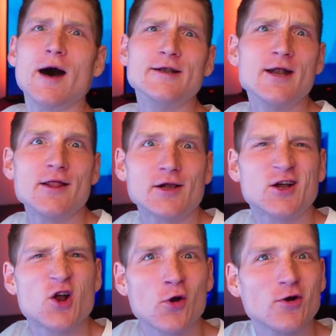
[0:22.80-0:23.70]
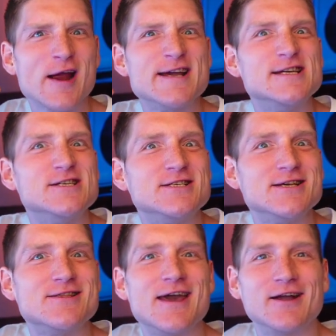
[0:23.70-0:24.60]
another
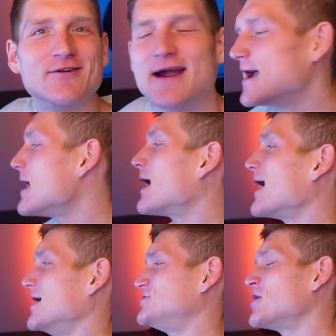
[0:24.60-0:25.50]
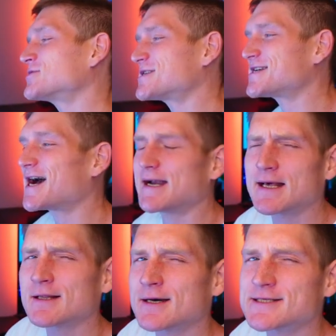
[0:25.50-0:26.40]
crazy thing, right? All right, jokes aside,
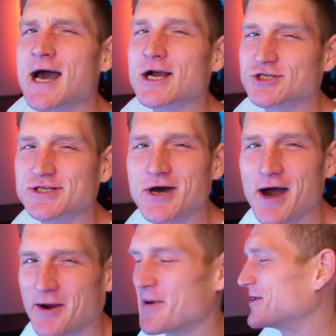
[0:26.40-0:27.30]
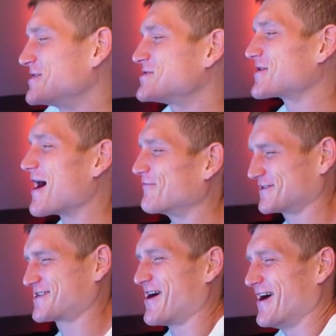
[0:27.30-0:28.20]
let's actually talk about these
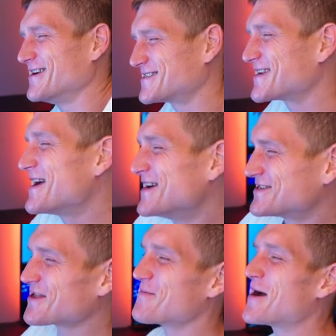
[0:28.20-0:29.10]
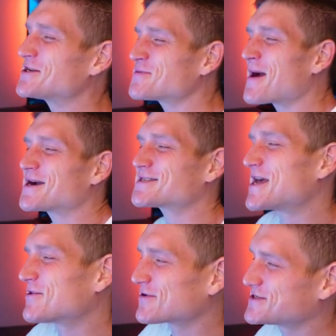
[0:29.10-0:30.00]
graphics cards. So the
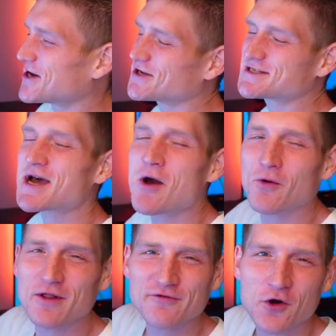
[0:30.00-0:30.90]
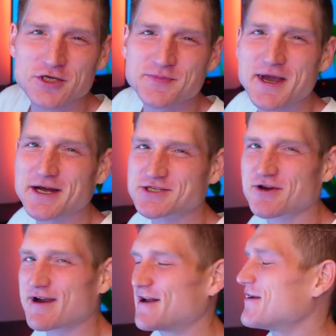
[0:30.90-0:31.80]
benchmarks and the results will of course be on
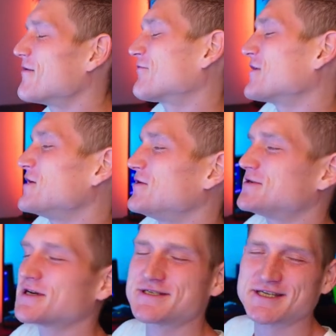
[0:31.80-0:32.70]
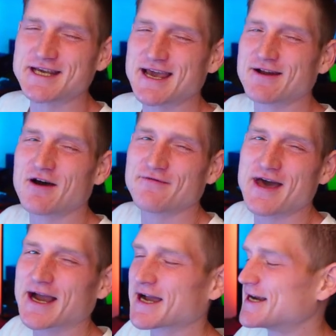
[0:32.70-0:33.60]
screen for you to see and all of
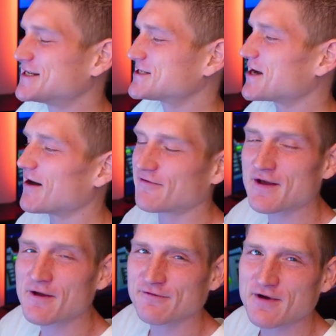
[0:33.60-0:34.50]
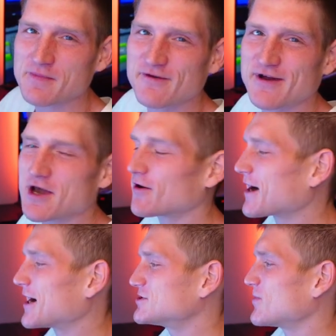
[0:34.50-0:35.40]
that kind of stuff from the
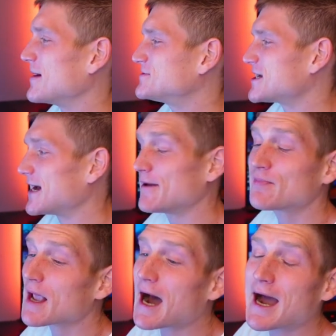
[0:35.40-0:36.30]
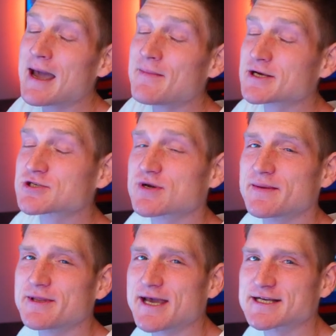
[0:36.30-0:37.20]
VideoCardz website. I am
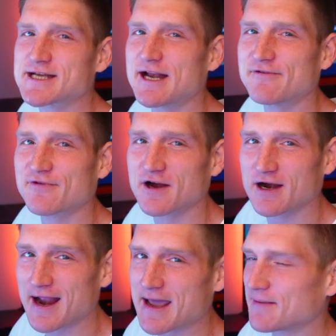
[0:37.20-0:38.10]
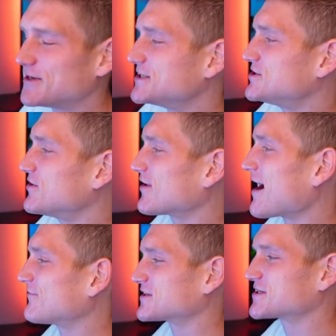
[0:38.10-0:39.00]
extremely excited for AMD's new
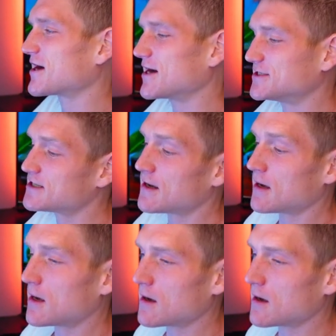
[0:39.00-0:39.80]
graphics cards,